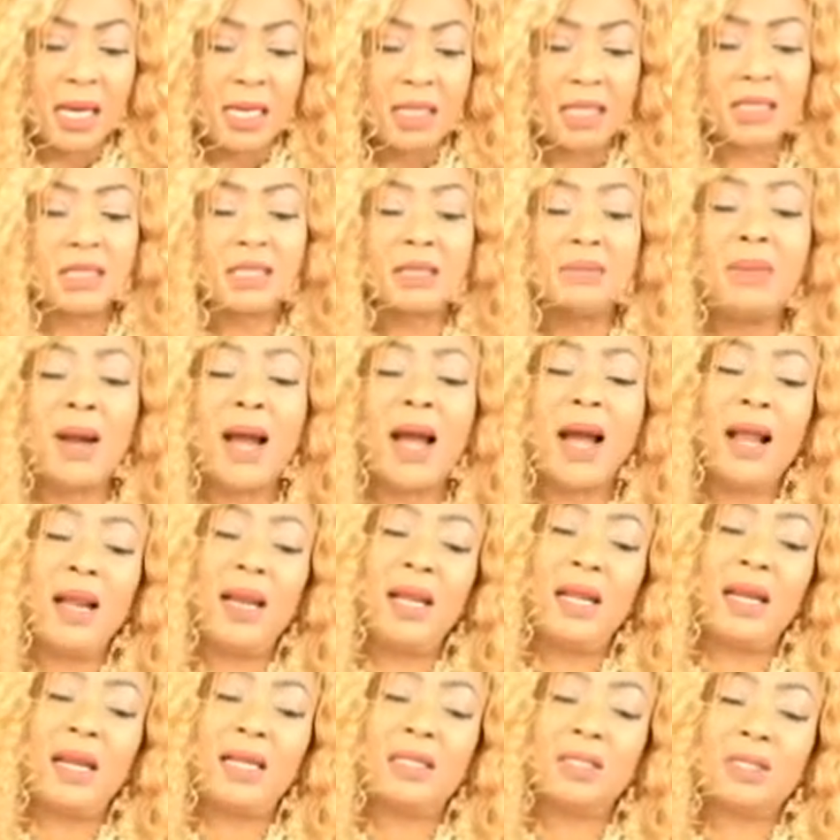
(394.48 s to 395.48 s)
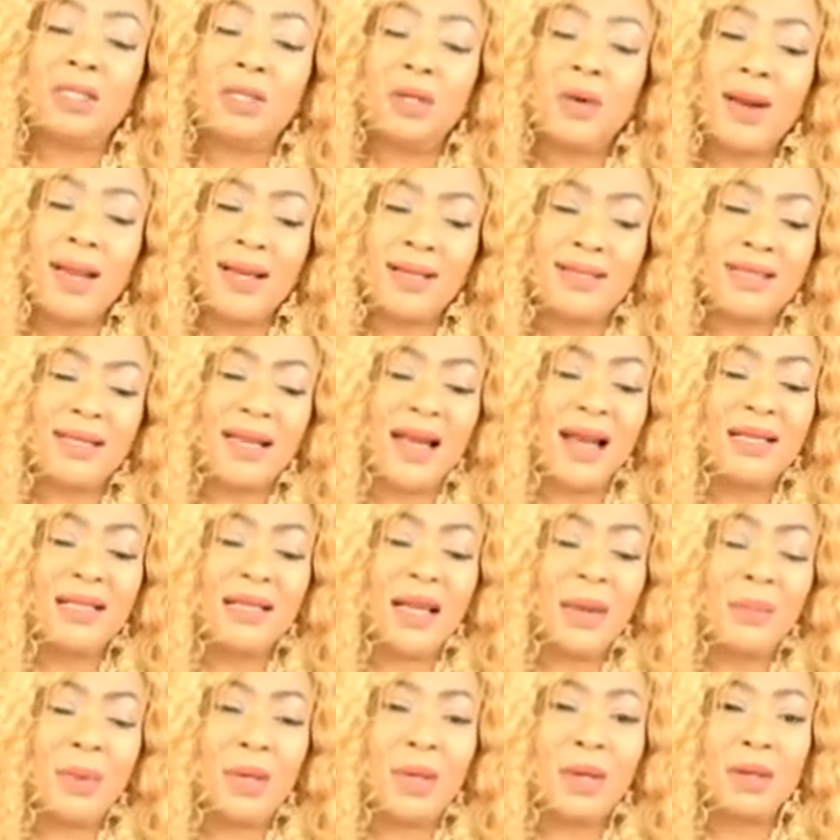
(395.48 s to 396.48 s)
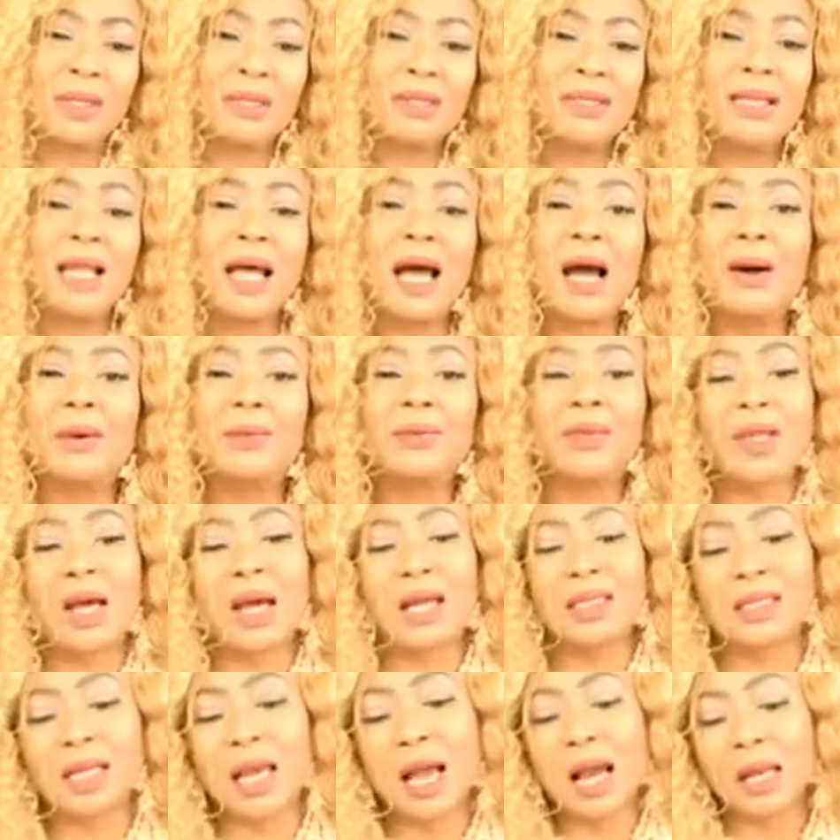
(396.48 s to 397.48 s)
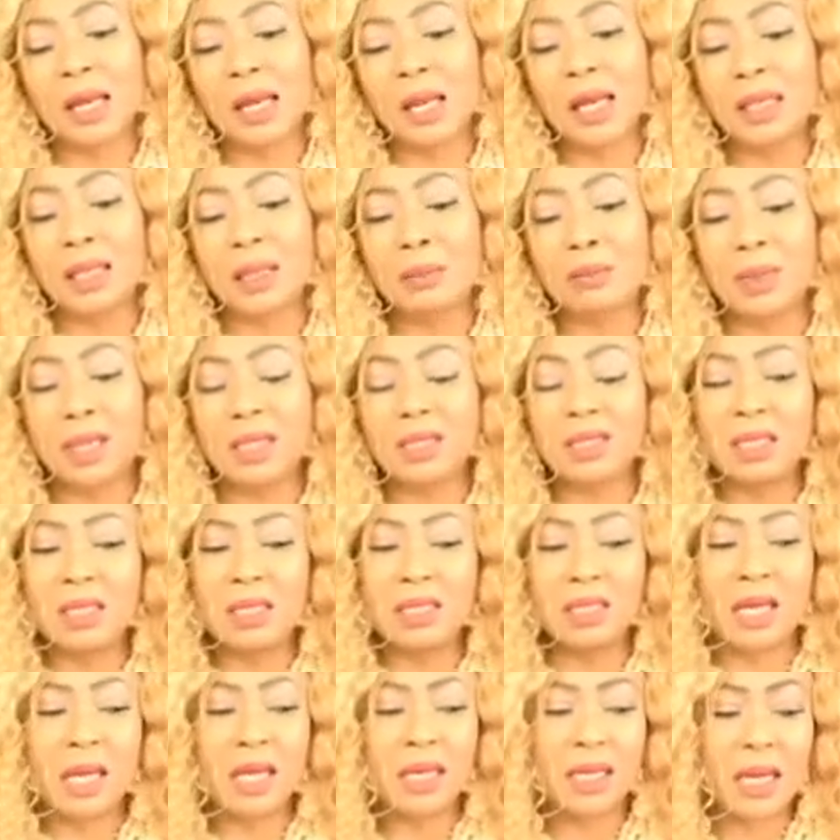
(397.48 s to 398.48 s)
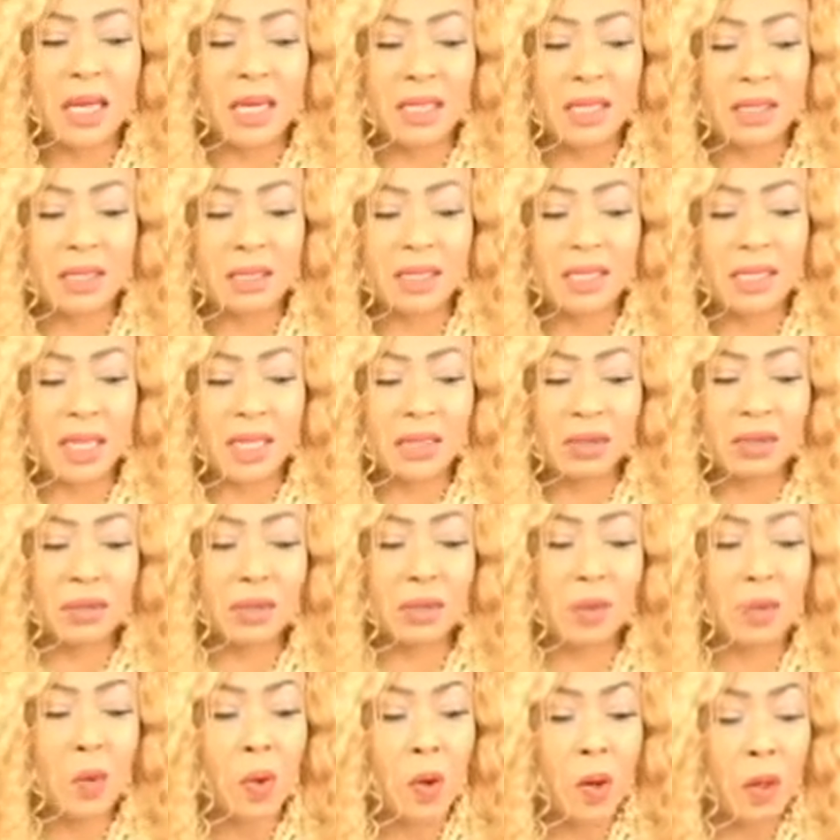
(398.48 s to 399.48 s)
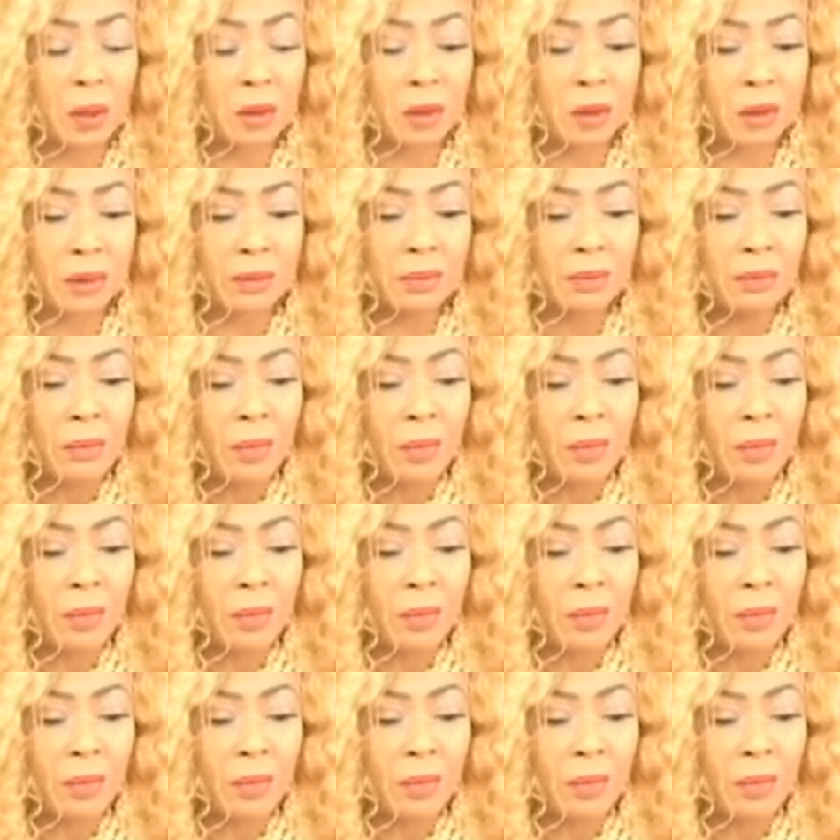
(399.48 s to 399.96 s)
smiling and so excited because now that's another messenger that he sent to the world.